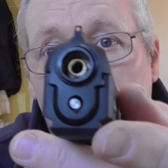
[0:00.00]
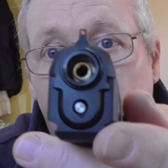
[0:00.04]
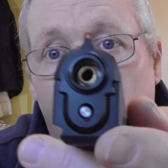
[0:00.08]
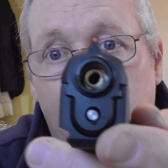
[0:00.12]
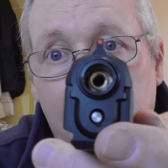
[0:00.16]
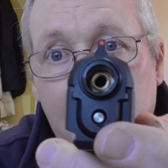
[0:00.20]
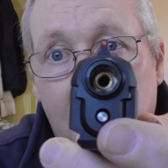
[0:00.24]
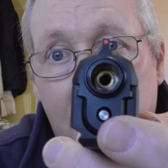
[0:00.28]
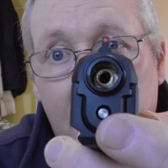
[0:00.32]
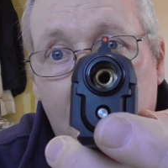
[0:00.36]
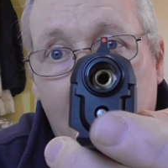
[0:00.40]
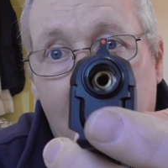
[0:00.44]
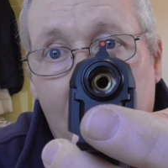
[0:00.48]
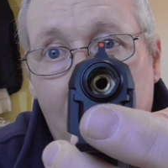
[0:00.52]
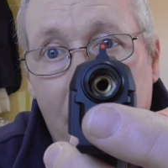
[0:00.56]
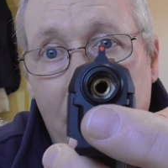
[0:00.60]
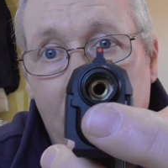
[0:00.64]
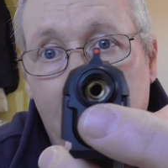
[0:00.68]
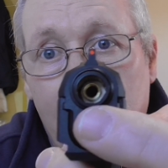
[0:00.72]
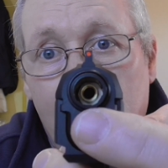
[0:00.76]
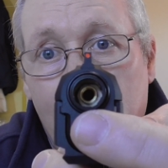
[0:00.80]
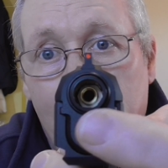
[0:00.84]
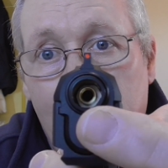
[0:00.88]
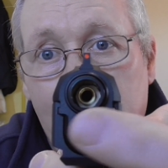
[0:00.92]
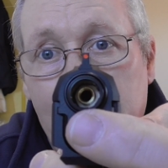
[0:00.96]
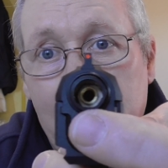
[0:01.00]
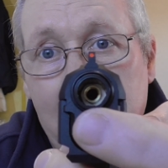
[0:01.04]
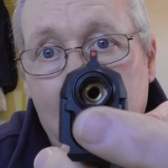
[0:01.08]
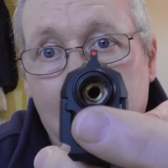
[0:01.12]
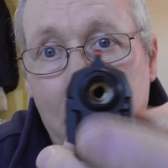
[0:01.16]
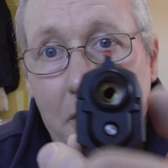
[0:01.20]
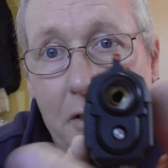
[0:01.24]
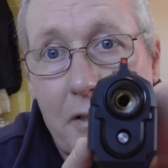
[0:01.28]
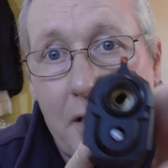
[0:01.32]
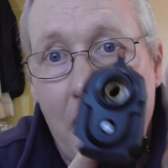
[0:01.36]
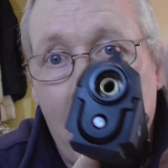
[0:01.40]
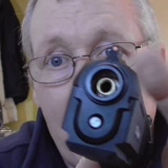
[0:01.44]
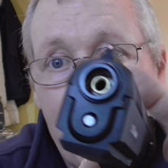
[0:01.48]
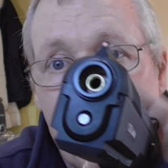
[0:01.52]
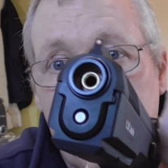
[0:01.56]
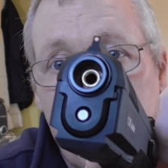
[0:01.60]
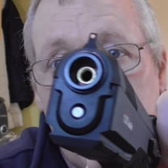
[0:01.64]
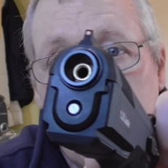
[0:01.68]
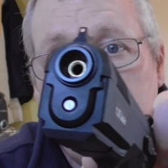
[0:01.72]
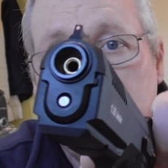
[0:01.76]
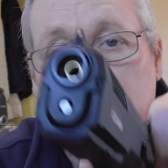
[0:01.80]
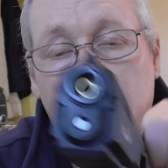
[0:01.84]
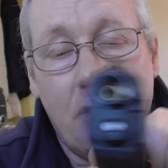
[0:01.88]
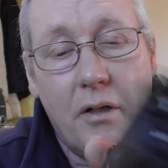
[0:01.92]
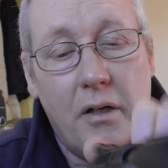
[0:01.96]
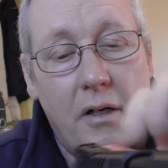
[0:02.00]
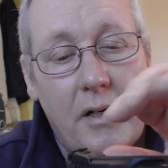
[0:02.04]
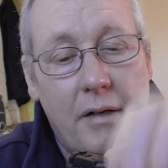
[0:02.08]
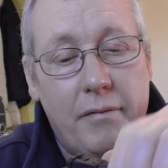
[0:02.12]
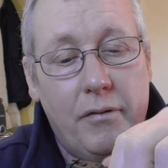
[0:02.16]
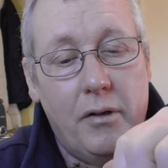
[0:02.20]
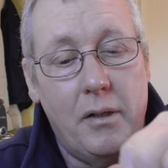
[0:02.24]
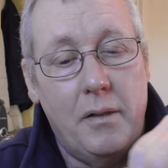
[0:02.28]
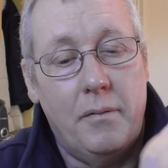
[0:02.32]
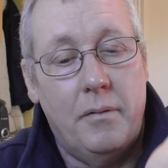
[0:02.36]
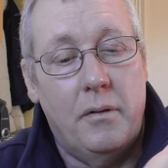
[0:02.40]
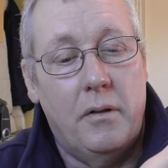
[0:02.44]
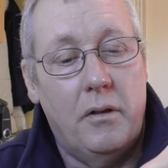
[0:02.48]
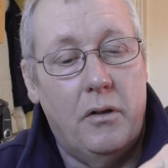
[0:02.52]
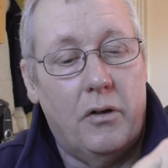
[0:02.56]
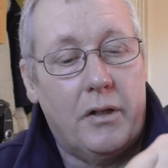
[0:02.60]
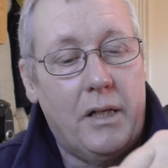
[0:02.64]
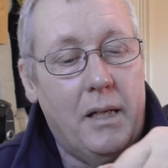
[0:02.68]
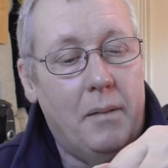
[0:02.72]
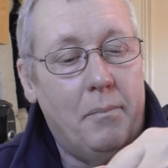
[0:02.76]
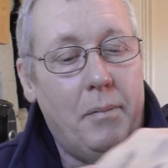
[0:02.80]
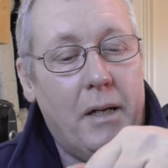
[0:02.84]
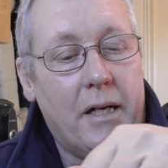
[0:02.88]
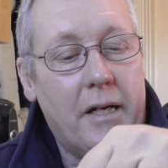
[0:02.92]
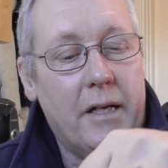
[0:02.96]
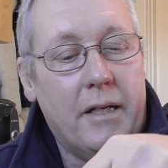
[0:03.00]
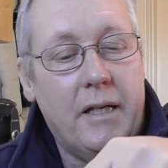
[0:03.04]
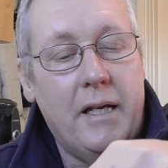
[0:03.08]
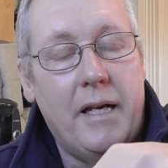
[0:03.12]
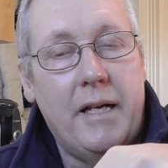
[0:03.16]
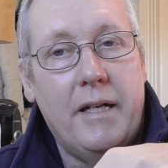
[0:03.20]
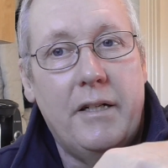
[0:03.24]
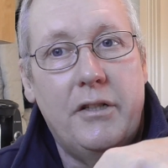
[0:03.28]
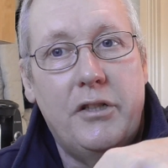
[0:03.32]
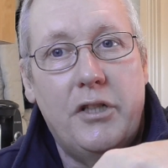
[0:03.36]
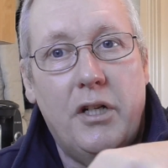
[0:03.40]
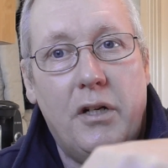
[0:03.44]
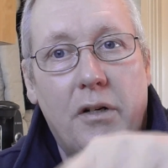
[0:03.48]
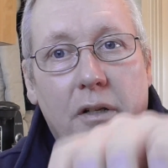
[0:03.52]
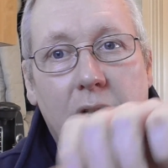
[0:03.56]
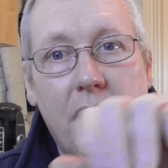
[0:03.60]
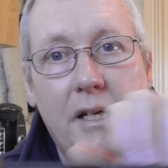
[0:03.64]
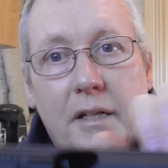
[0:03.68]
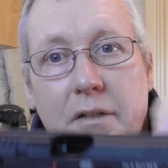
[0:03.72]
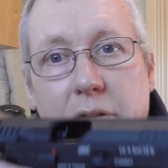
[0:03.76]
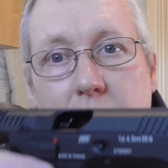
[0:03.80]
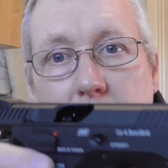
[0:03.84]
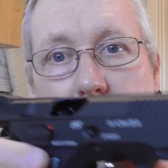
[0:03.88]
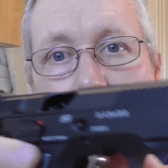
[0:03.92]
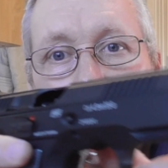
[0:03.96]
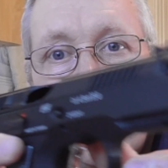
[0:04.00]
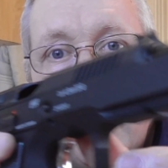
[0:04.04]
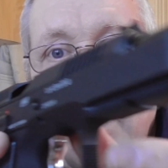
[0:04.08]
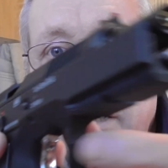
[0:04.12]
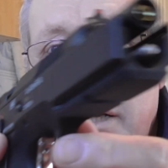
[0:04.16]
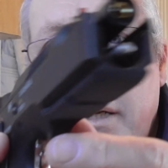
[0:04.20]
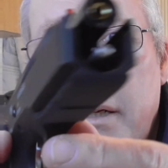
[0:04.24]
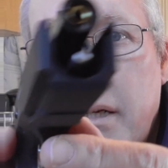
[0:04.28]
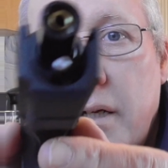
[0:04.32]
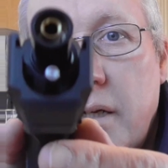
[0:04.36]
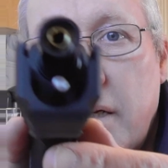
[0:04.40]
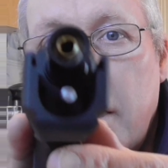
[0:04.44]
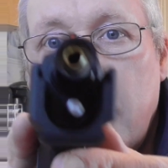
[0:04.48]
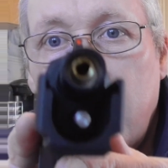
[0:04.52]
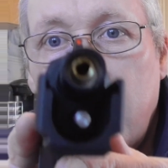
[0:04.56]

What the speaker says: Like I said, that appears to be stainless steel guide. If I lock it back again and show you the actual guide,